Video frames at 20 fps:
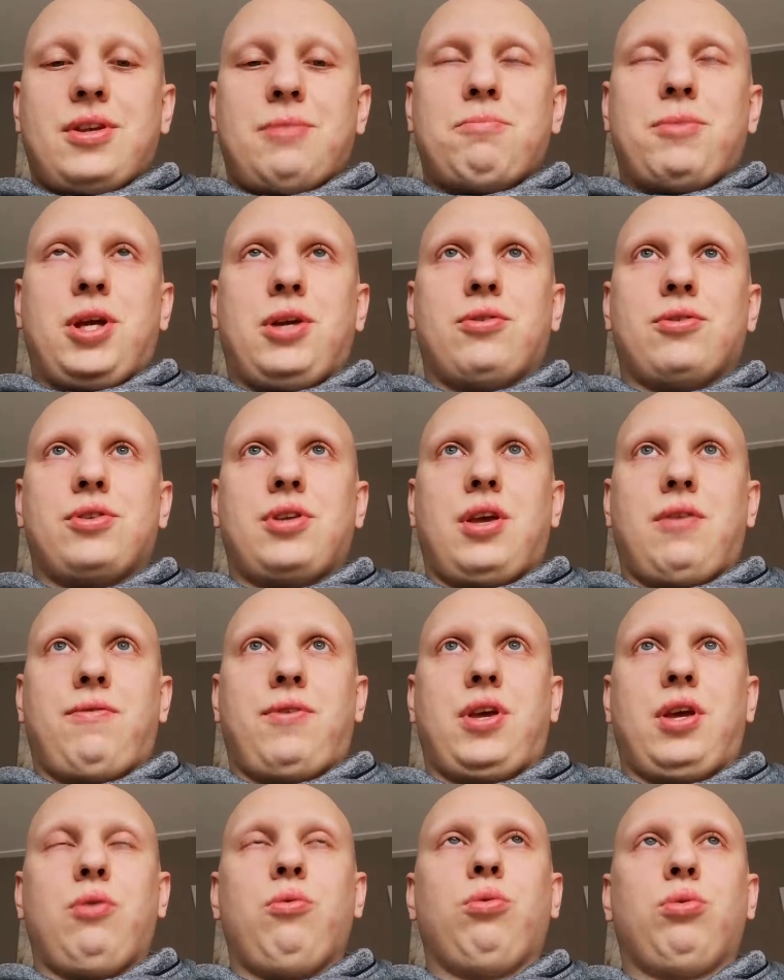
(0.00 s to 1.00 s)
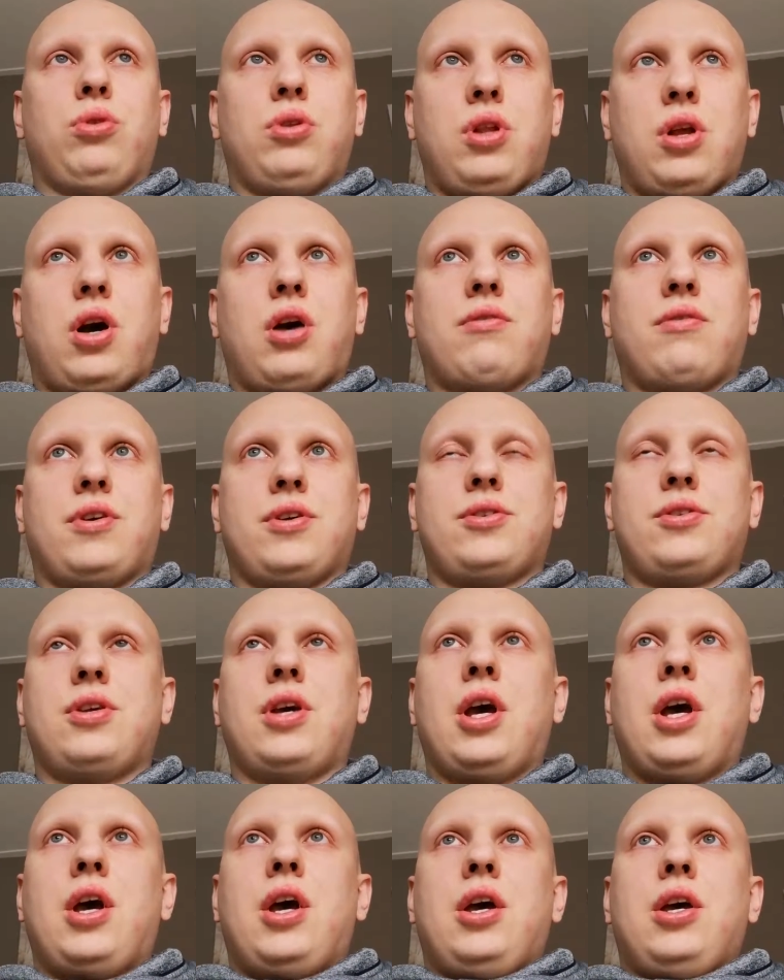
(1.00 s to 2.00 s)
Because if he would love us,
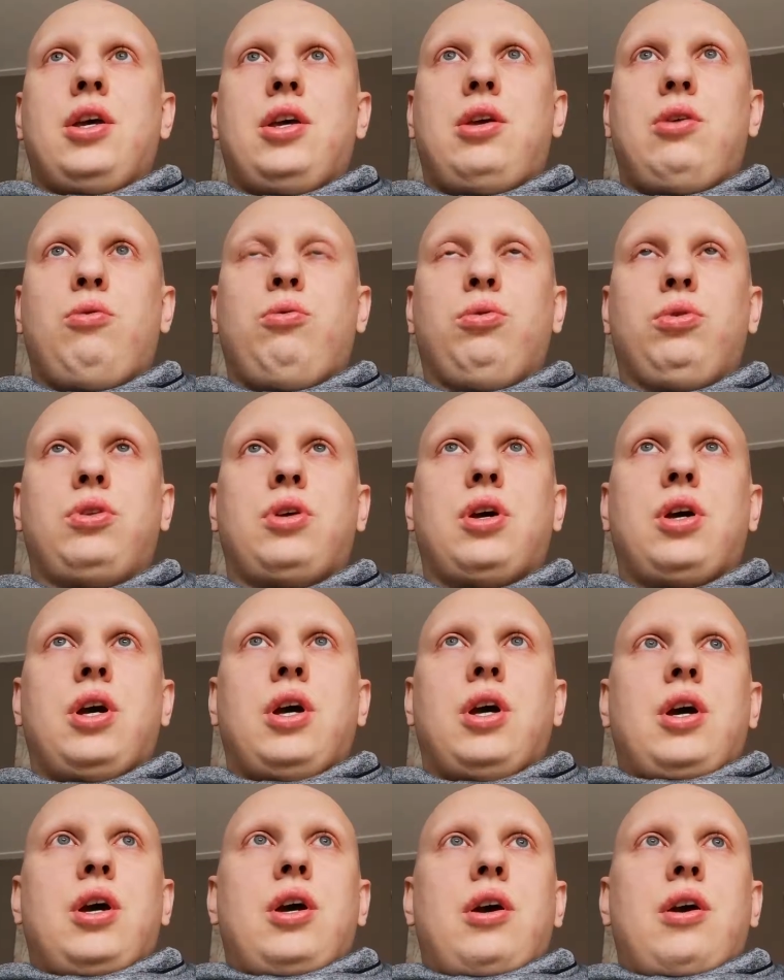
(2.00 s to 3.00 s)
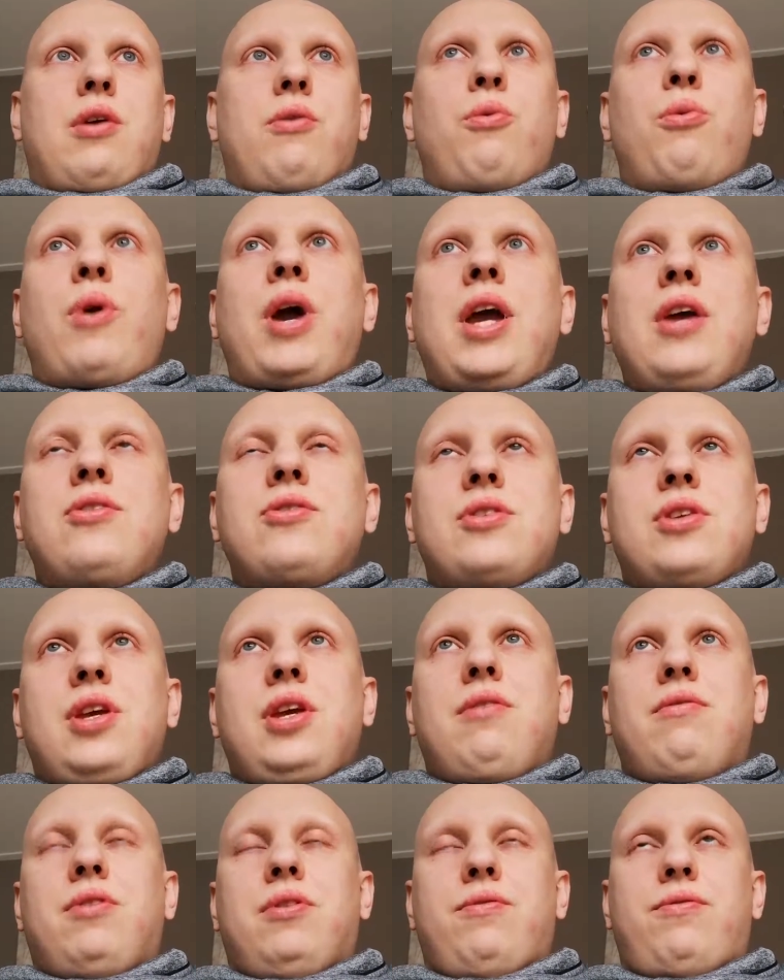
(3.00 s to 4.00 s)
he would erase
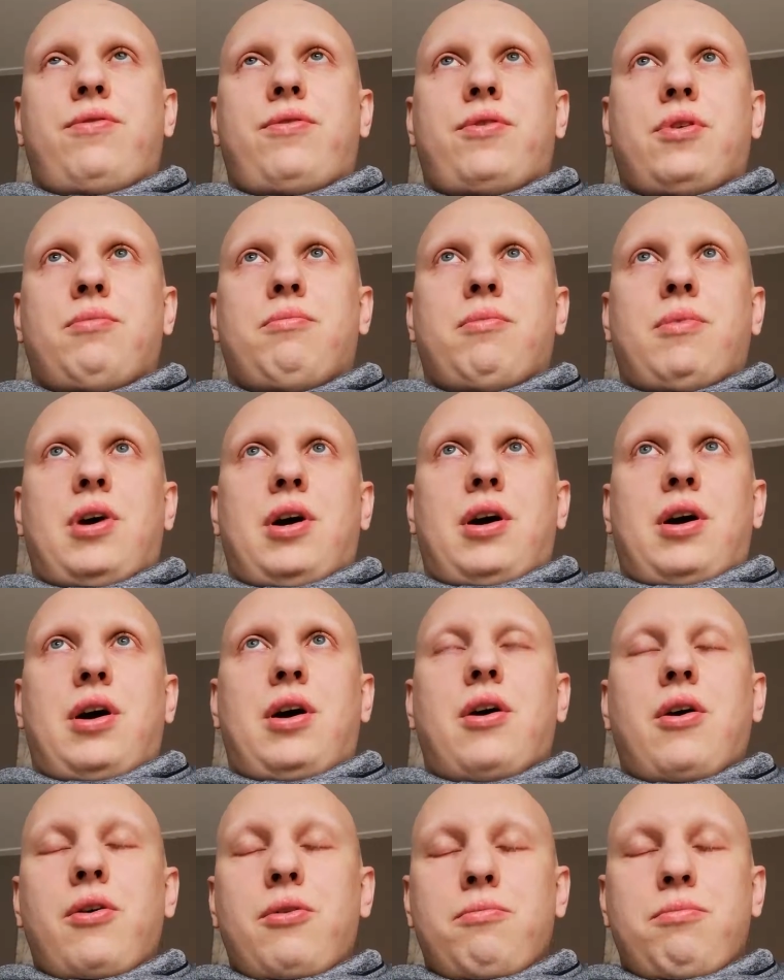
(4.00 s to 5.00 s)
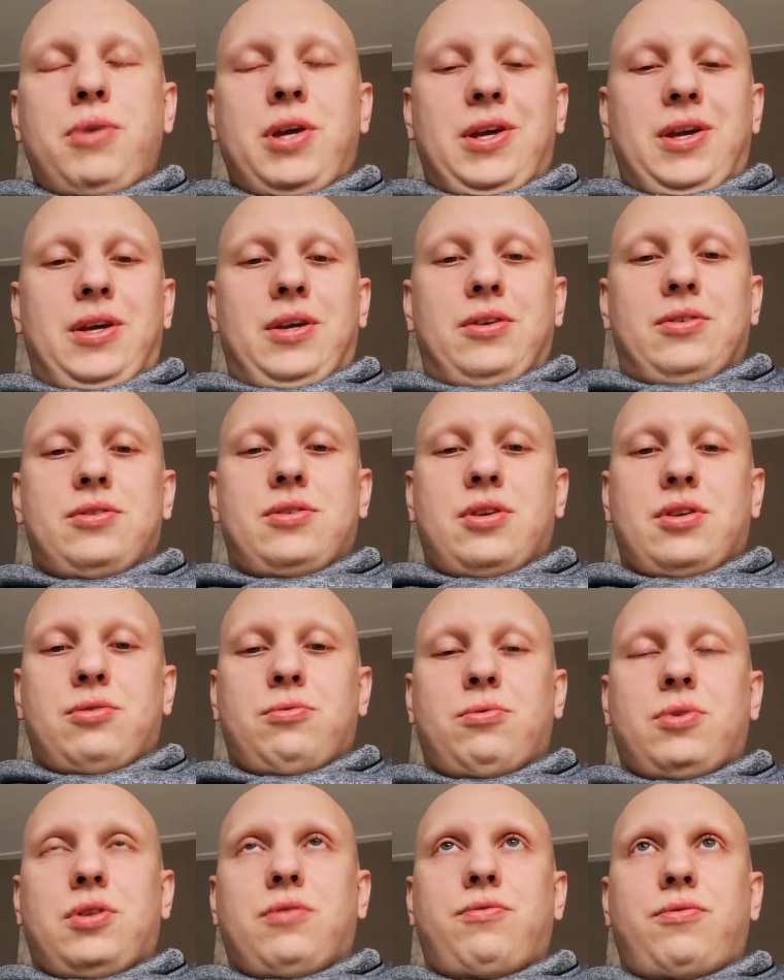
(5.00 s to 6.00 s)
evil from our beings as
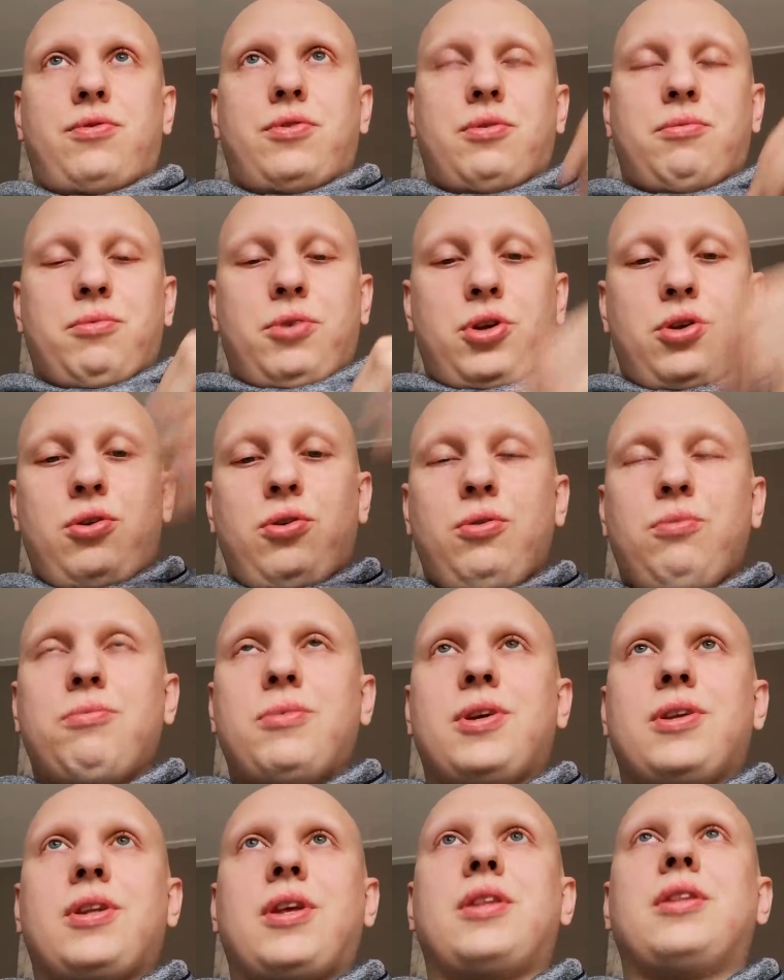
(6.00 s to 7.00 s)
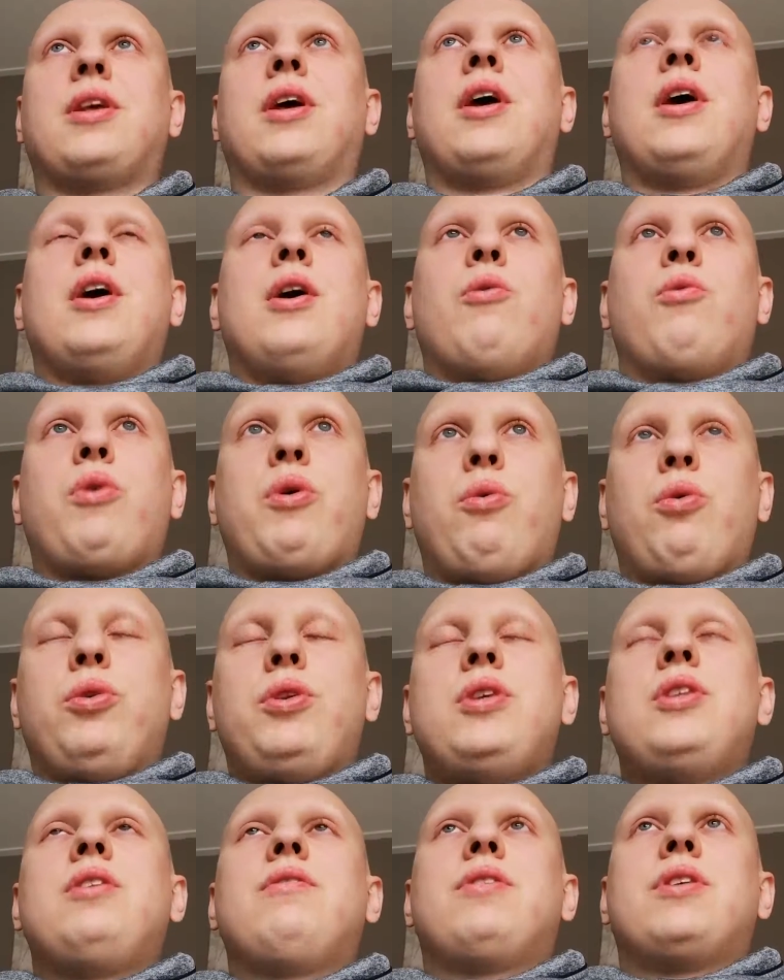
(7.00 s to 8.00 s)
well, from human, and we
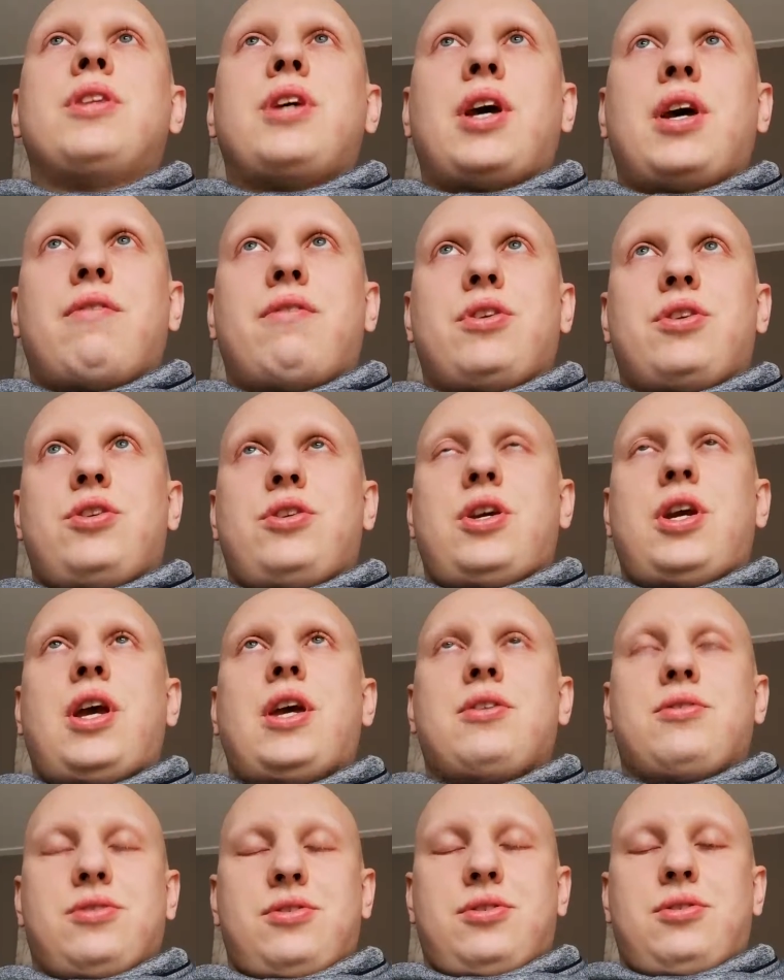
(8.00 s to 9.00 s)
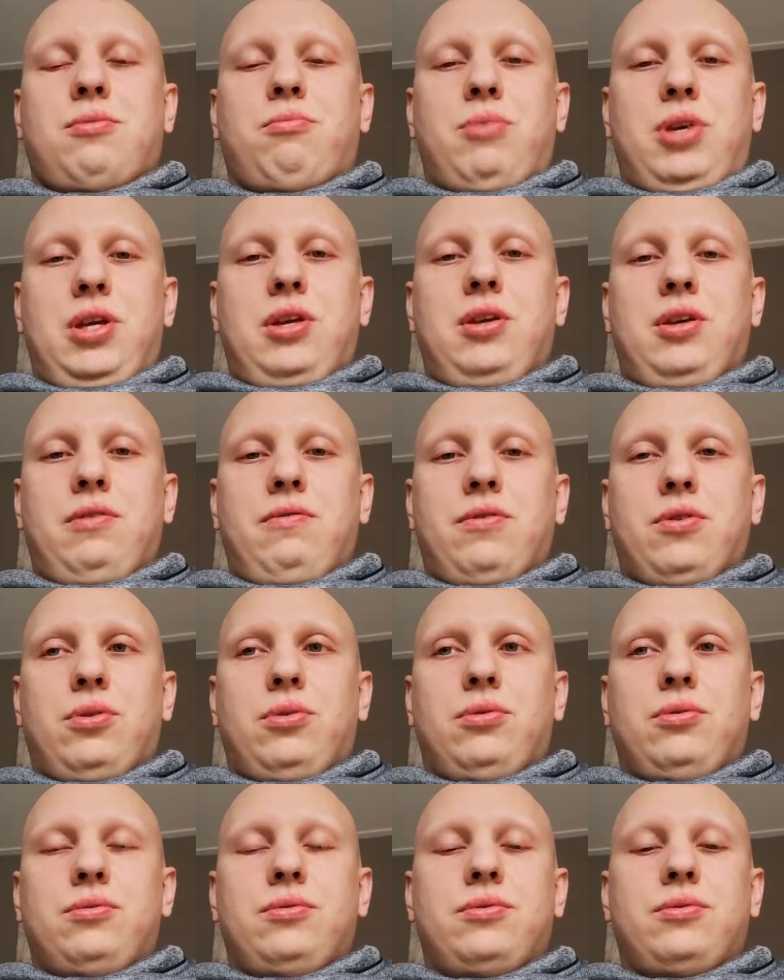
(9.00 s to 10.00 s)
wouldn't even have a chance to be evil.